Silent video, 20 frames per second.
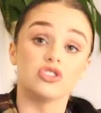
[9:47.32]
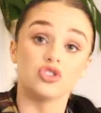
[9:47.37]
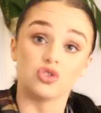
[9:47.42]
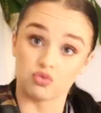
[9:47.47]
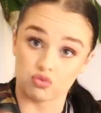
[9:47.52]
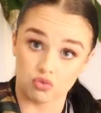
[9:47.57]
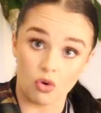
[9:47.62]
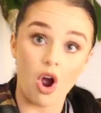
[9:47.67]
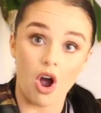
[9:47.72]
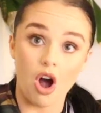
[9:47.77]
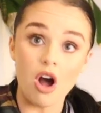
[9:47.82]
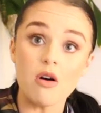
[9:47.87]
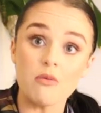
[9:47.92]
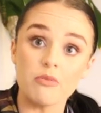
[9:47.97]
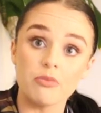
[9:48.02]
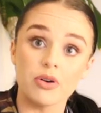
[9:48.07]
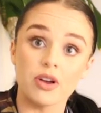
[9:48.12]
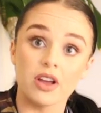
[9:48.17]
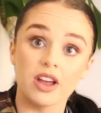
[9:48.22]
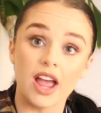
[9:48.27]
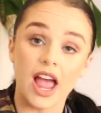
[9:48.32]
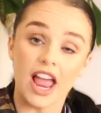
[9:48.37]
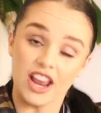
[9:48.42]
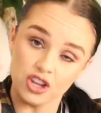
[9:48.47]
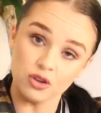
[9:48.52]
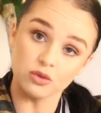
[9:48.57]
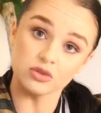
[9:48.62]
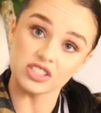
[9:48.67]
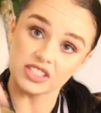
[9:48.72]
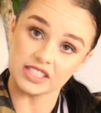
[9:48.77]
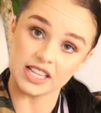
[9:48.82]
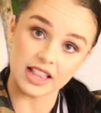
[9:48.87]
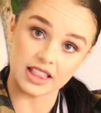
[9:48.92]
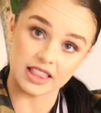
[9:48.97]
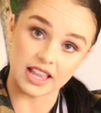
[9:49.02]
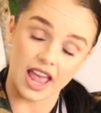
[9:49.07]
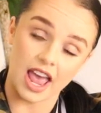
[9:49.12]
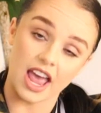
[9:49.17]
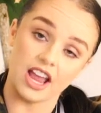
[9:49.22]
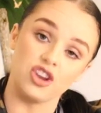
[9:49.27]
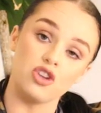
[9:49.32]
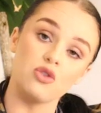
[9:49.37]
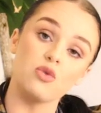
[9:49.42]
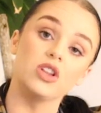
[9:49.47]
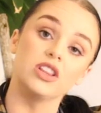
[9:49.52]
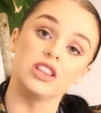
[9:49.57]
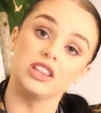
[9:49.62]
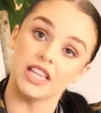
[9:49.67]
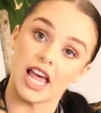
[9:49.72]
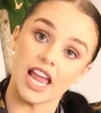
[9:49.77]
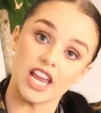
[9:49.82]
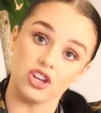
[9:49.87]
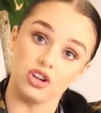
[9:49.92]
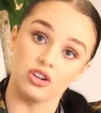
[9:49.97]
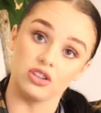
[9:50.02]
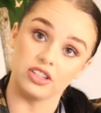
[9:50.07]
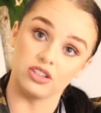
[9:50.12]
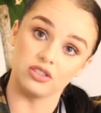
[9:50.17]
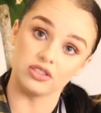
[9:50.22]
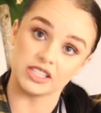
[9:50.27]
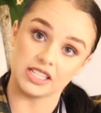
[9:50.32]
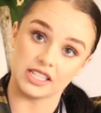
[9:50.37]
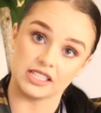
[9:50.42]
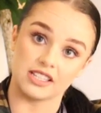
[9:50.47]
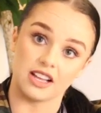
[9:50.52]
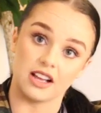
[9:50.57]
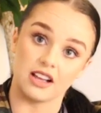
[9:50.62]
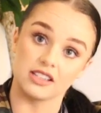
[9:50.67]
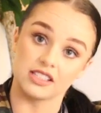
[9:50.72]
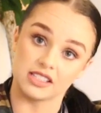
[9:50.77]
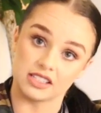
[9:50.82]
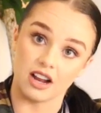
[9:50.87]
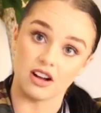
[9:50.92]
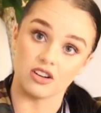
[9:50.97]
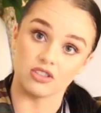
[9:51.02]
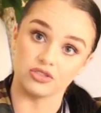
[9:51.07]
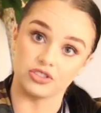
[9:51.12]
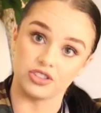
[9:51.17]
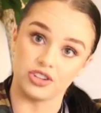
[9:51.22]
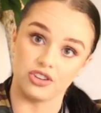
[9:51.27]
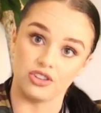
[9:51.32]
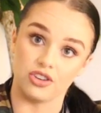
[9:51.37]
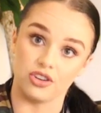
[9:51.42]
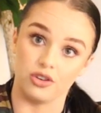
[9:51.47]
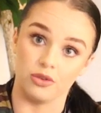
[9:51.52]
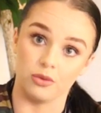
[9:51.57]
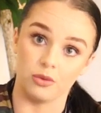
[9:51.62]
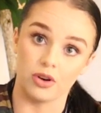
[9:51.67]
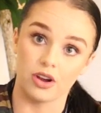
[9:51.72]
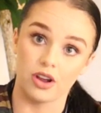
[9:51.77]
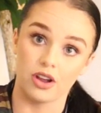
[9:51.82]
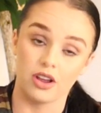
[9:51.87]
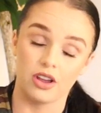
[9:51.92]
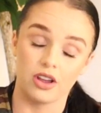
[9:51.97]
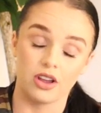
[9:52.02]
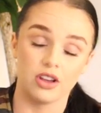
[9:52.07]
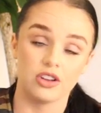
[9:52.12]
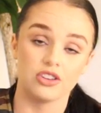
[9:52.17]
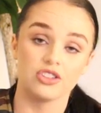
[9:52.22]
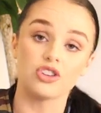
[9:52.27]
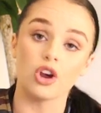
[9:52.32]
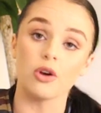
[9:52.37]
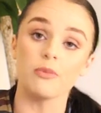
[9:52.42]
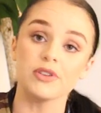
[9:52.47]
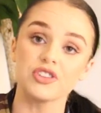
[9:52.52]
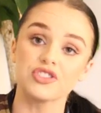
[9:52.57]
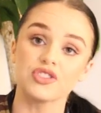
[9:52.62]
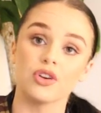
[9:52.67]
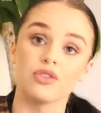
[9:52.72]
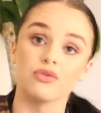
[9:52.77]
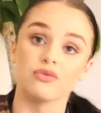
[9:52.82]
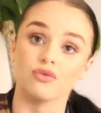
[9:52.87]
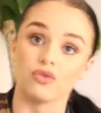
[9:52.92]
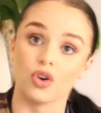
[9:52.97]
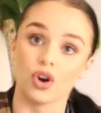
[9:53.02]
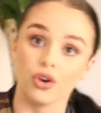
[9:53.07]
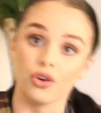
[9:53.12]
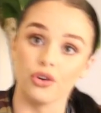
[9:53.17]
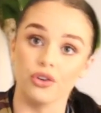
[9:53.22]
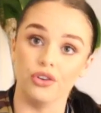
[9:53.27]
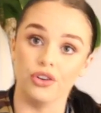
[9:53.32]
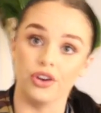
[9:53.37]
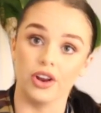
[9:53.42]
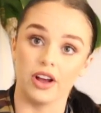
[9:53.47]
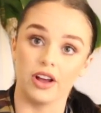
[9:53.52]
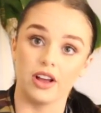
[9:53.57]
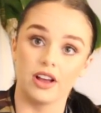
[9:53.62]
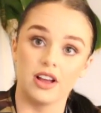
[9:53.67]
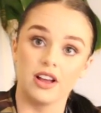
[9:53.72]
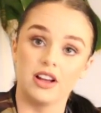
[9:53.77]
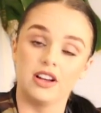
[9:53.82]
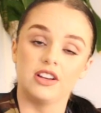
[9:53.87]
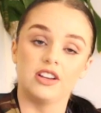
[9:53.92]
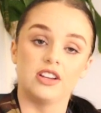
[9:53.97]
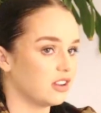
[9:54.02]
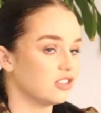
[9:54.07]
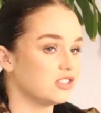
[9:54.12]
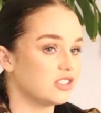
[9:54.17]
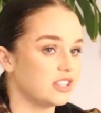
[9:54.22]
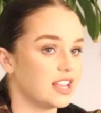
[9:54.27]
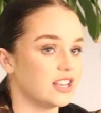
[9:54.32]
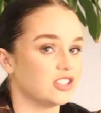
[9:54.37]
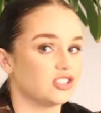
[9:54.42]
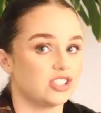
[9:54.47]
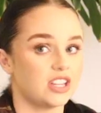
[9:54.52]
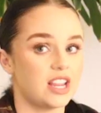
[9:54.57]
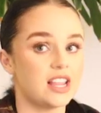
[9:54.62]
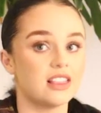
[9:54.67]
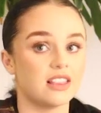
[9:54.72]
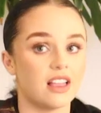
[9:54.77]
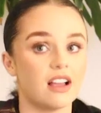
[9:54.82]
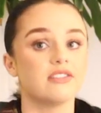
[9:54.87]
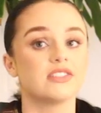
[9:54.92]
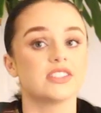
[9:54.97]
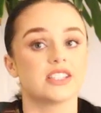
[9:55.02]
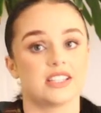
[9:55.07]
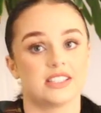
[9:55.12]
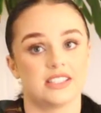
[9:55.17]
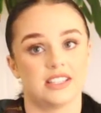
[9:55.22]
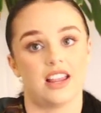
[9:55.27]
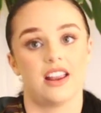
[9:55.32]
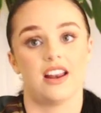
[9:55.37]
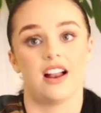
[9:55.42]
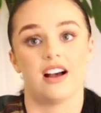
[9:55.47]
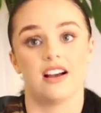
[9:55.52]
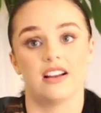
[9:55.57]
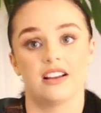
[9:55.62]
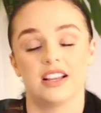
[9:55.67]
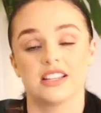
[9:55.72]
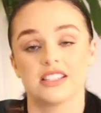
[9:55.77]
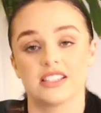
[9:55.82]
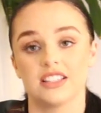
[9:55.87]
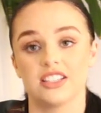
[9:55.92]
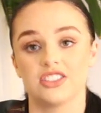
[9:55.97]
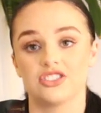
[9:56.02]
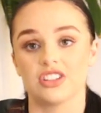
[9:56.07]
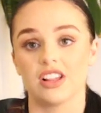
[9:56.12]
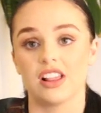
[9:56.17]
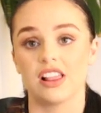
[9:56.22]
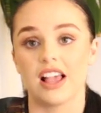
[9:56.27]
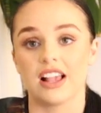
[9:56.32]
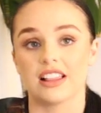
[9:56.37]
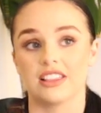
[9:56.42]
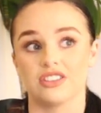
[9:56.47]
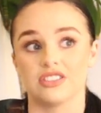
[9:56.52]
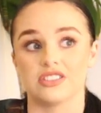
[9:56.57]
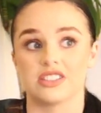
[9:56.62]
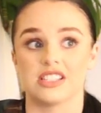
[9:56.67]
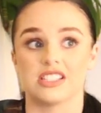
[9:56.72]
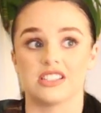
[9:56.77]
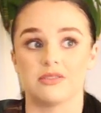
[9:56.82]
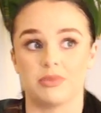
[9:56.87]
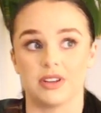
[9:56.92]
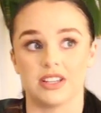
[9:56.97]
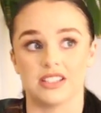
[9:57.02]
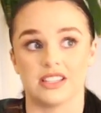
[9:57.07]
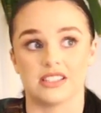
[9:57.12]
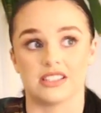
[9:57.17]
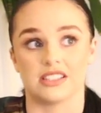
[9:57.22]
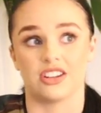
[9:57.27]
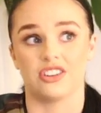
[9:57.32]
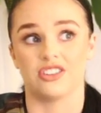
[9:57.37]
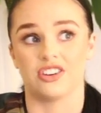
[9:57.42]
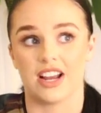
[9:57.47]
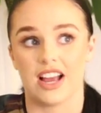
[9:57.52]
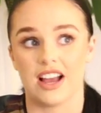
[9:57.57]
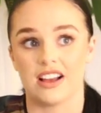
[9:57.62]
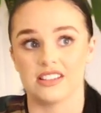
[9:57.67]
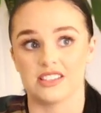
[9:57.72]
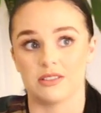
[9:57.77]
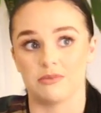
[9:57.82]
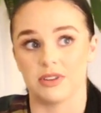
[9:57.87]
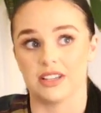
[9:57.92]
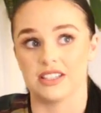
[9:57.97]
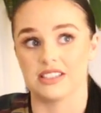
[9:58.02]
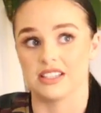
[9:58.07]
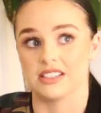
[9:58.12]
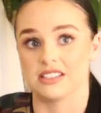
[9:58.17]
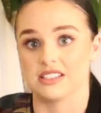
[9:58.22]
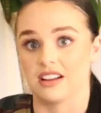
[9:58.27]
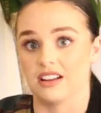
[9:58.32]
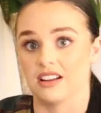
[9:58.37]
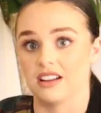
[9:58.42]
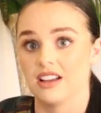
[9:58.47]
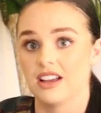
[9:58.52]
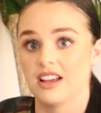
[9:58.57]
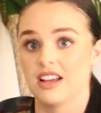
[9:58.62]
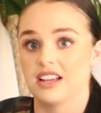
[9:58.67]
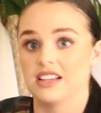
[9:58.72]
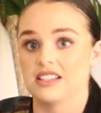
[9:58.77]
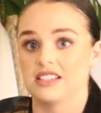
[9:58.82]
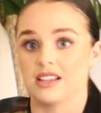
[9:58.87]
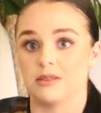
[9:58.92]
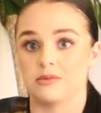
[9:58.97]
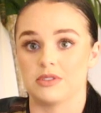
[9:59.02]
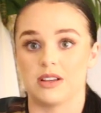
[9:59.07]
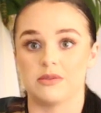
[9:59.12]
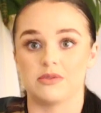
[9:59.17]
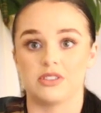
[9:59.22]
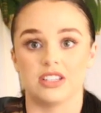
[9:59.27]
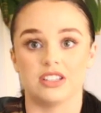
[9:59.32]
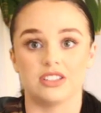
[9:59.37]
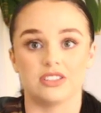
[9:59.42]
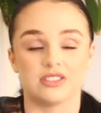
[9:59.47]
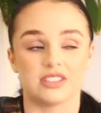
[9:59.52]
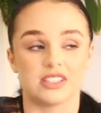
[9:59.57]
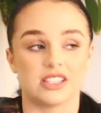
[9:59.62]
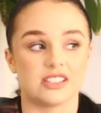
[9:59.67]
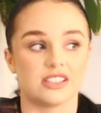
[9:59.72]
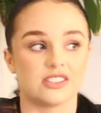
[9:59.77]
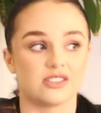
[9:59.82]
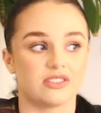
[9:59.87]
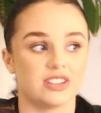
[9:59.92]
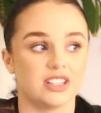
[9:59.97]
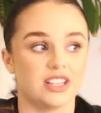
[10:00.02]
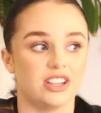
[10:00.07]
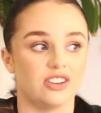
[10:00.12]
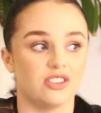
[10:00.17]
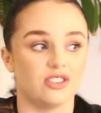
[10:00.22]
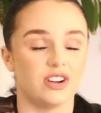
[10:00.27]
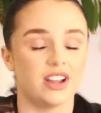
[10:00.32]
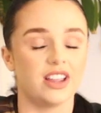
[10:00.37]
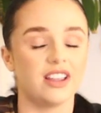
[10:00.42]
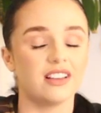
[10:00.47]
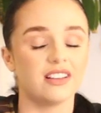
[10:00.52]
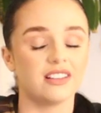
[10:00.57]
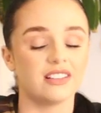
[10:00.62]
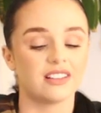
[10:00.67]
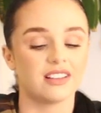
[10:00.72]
drop, and you'll sit there and you will let your little sister snuggle to you. Don't be so rude. Because yes, she loves Cedar. It's literally like little sister, big sister. You know how as a big sister, sometimes your little sister's really annoying?